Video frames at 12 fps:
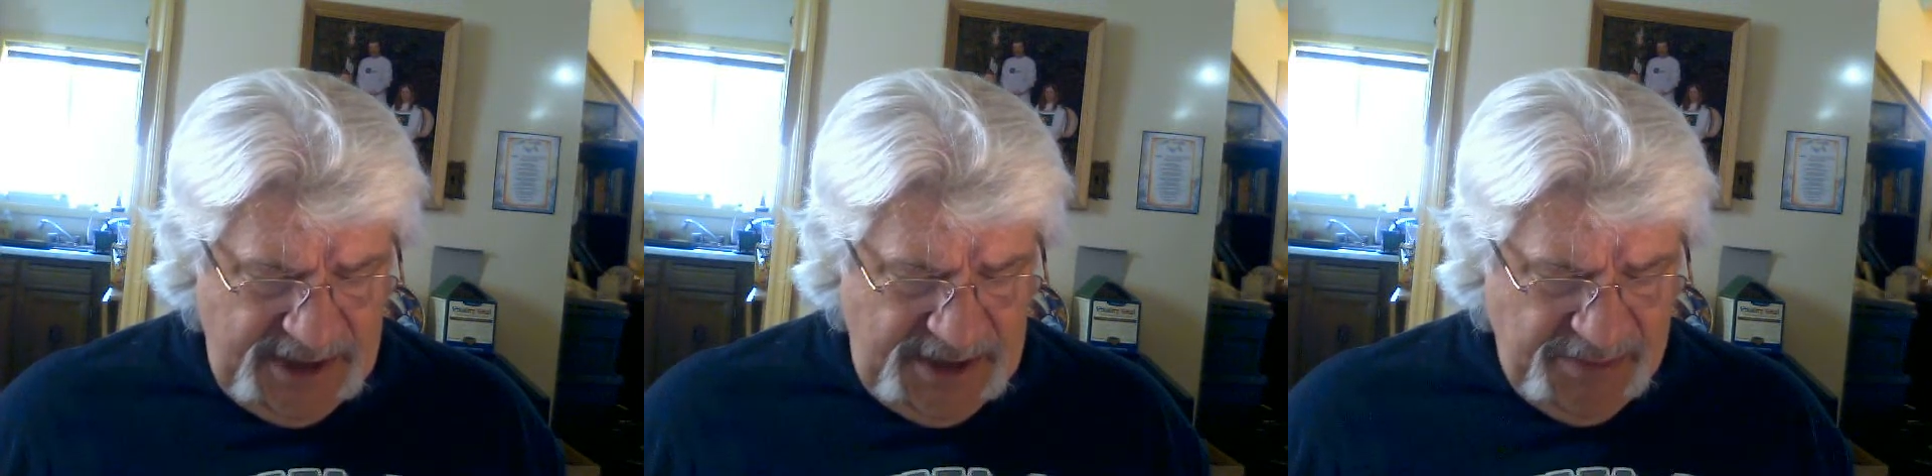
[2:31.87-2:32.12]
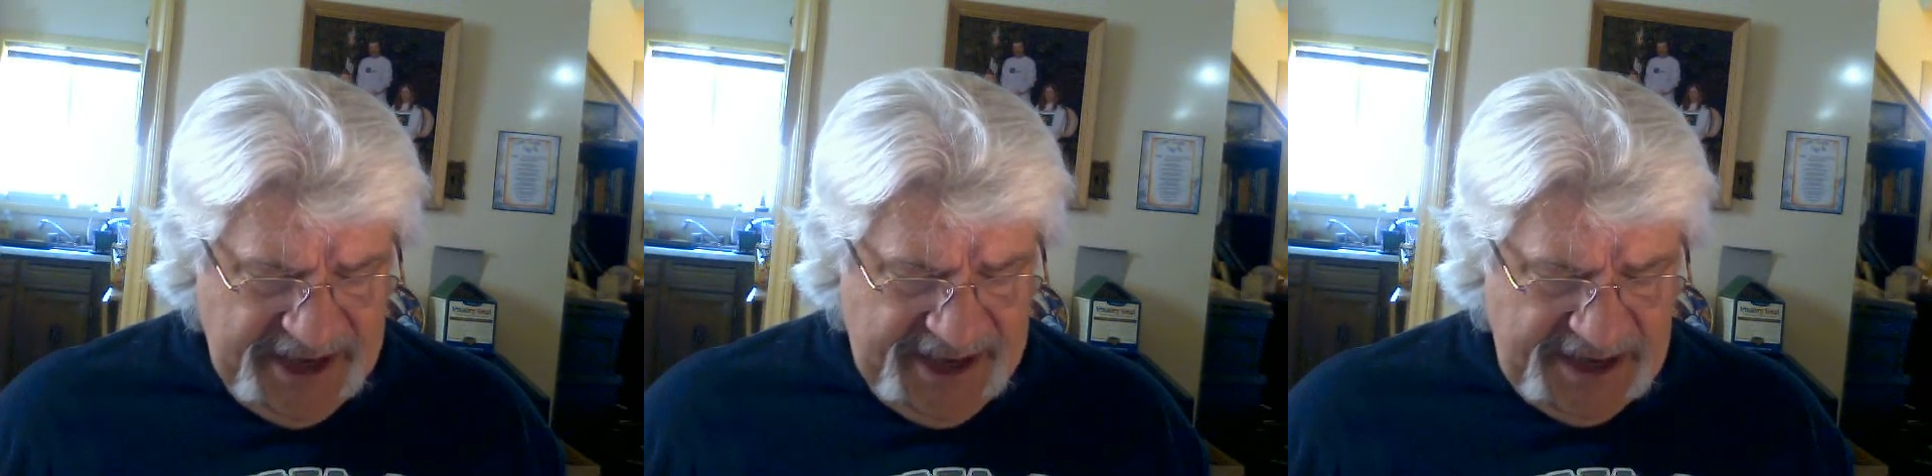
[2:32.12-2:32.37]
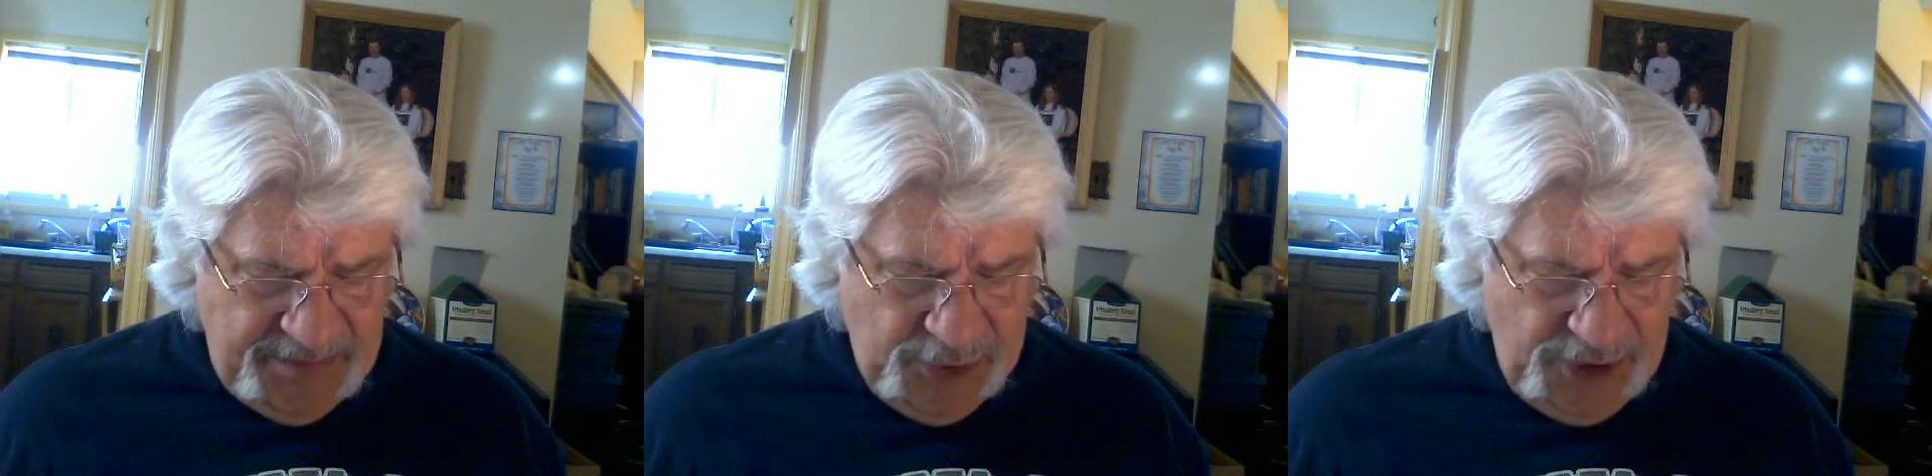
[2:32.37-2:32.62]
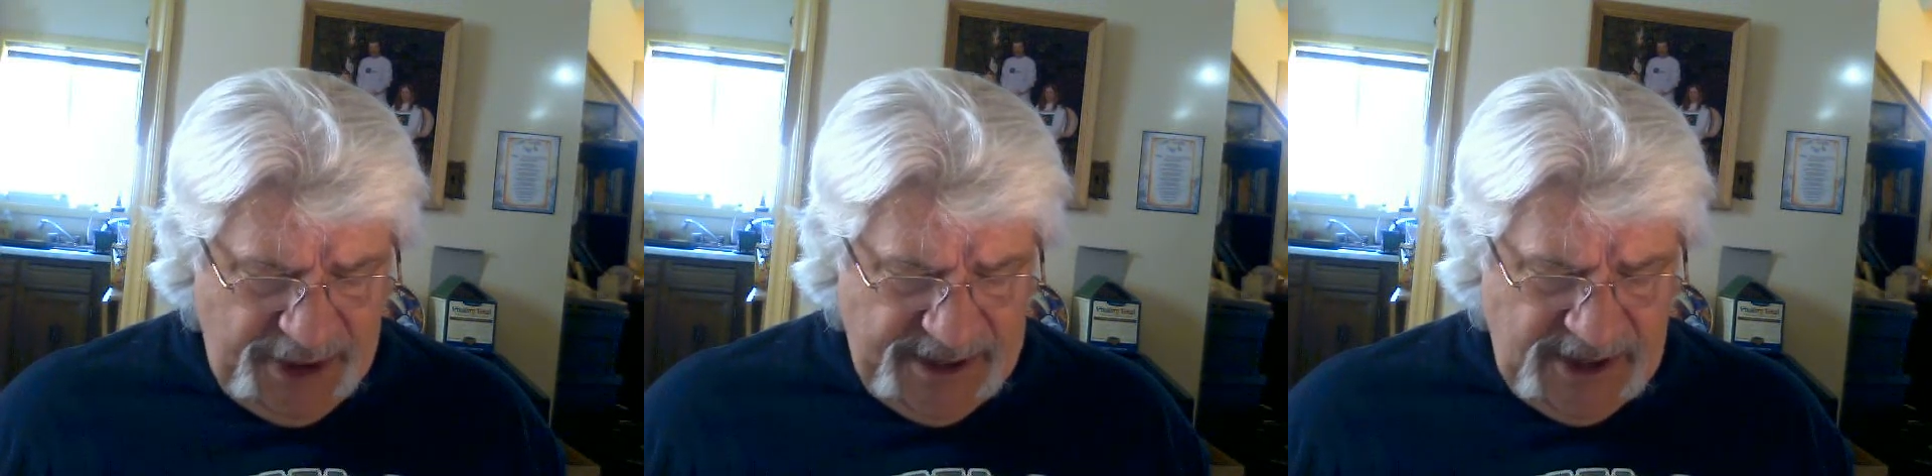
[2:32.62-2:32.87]
slept all
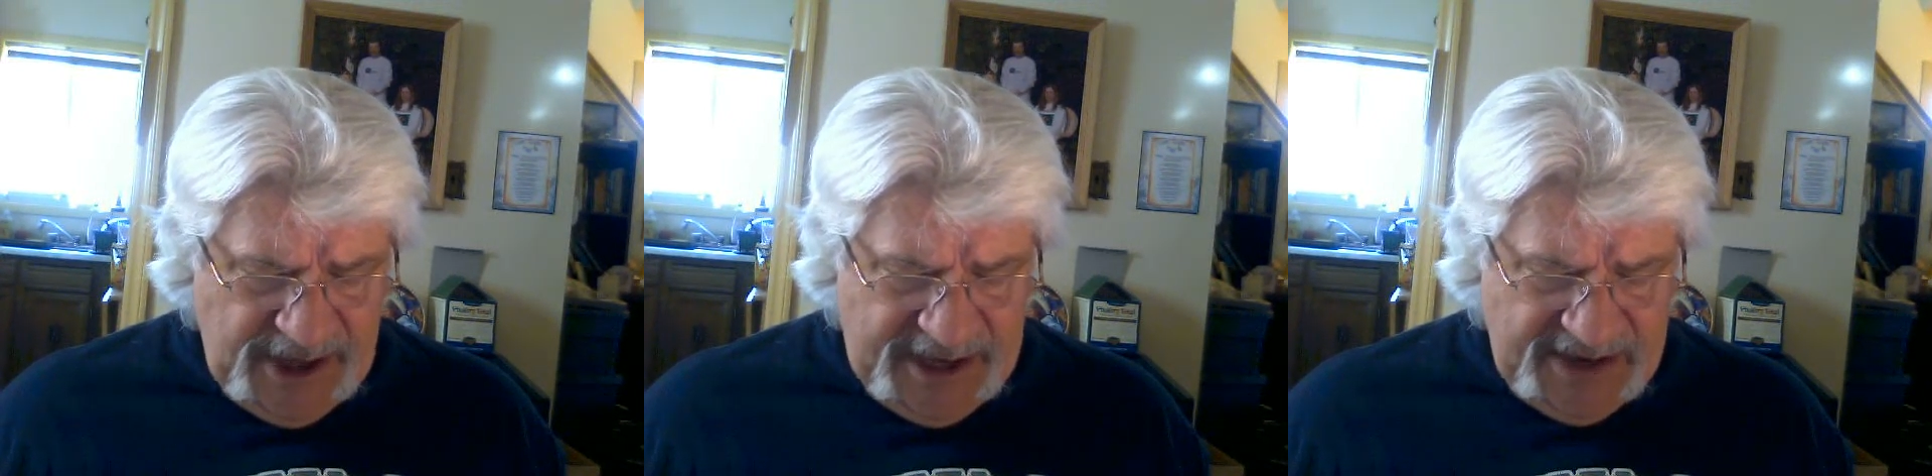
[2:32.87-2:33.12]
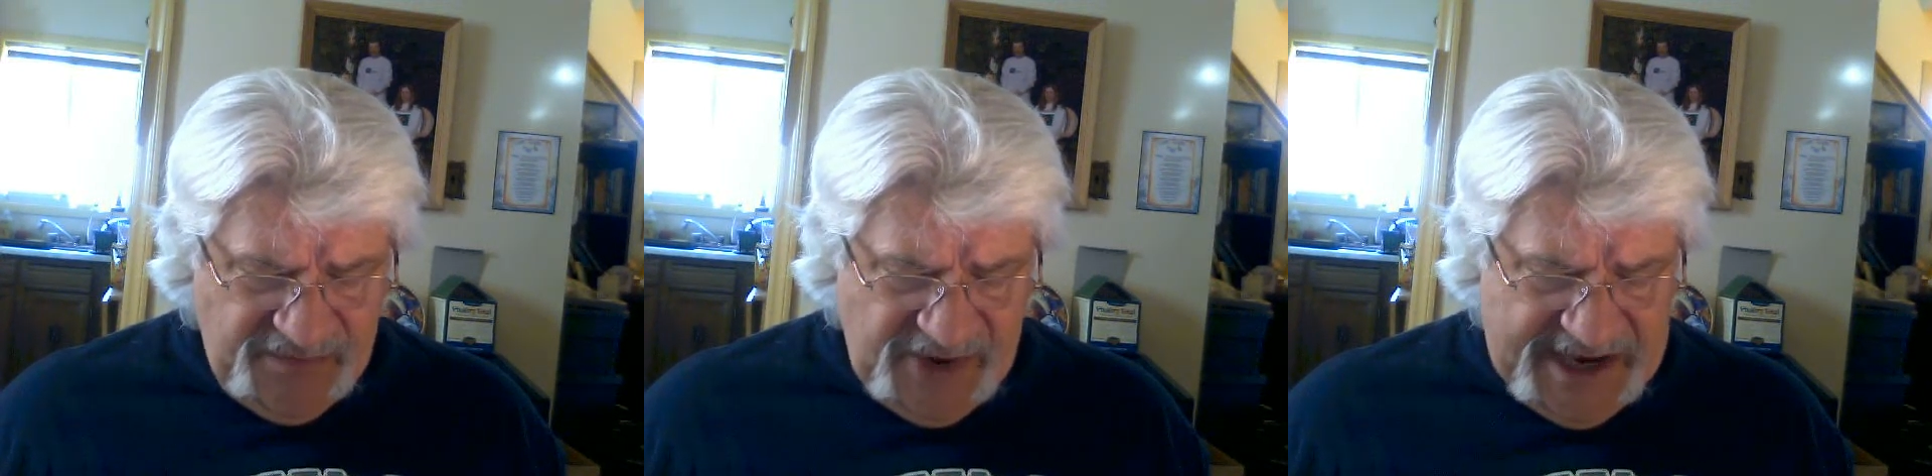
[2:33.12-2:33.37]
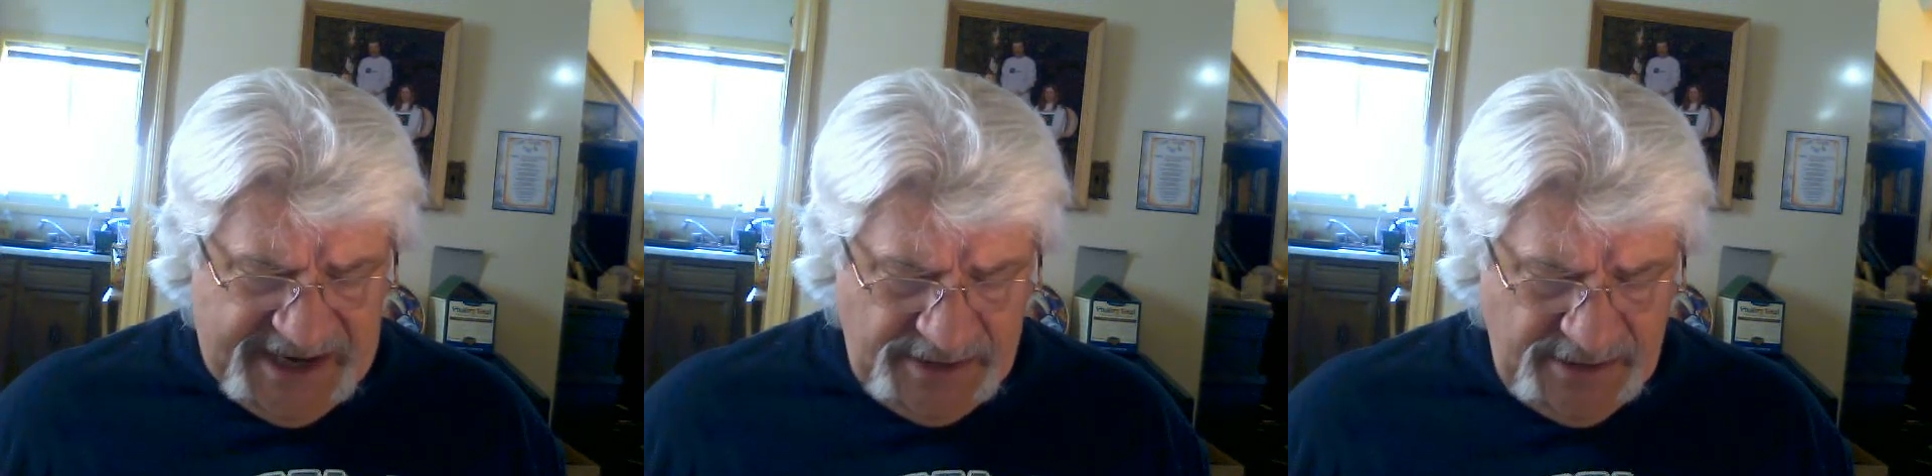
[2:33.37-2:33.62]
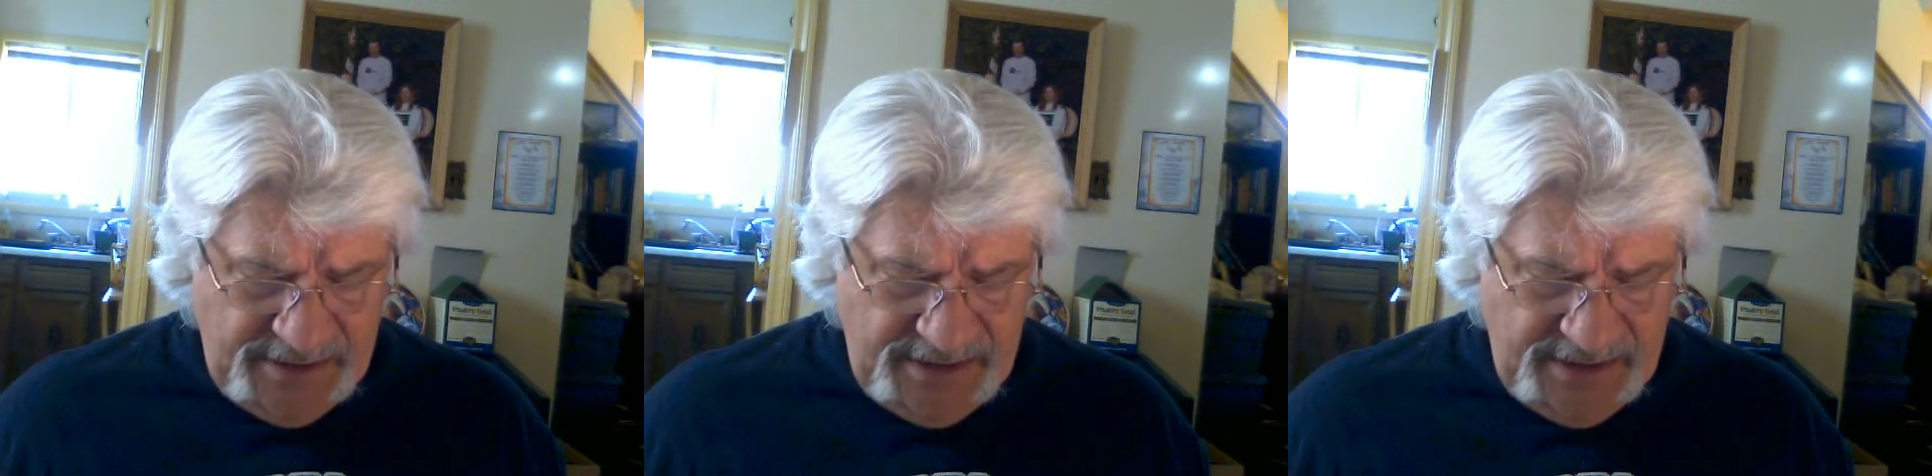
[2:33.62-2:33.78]
day, began